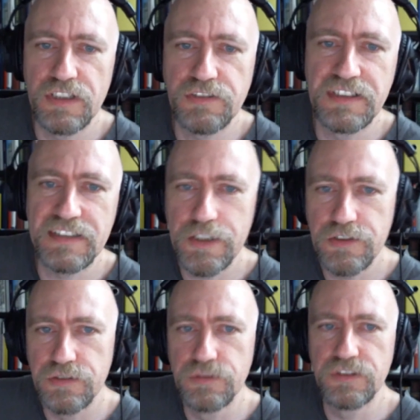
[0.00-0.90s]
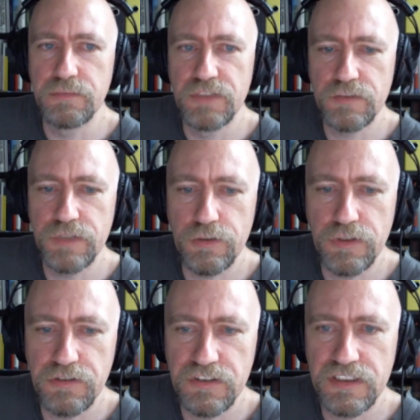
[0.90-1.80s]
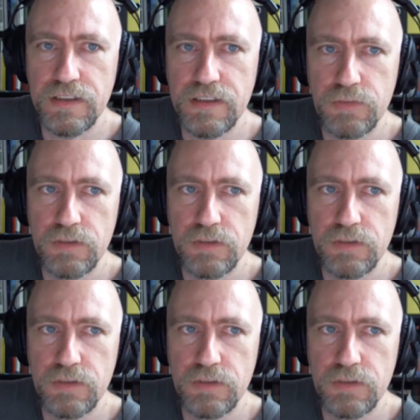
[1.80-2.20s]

a translation system that we are going to set up.